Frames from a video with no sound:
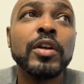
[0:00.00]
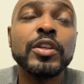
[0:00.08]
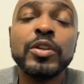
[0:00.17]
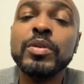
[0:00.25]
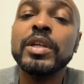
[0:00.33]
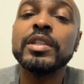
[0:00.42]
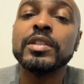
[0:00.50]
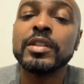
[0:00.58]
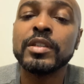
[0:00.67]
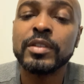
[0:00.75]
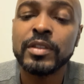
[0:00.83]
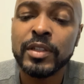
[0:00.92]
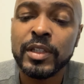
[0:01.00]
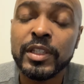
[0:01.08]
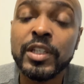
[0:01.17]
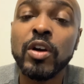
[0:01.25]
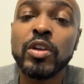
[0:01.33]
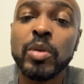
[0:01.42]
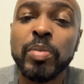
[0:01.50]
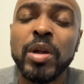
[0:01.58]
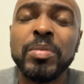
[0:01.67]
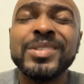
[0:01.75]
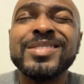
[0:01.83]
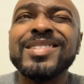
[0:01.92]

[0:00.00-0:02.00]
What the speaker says: you need to get on your purpose.